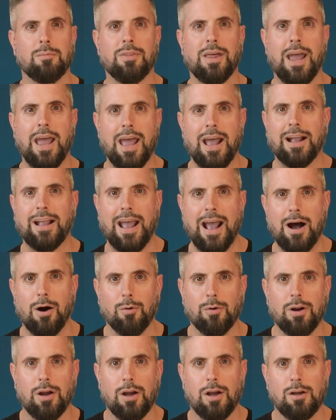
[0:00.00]
him the heck
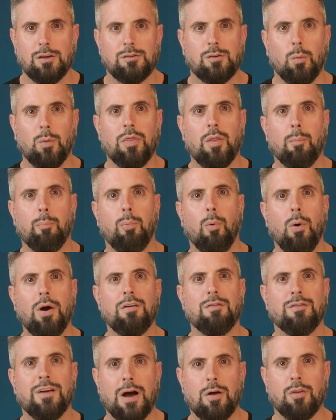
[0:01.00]
out. So when the boy
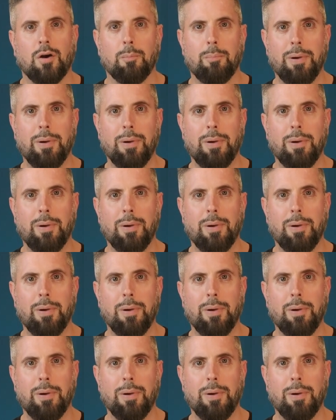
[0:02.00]
found their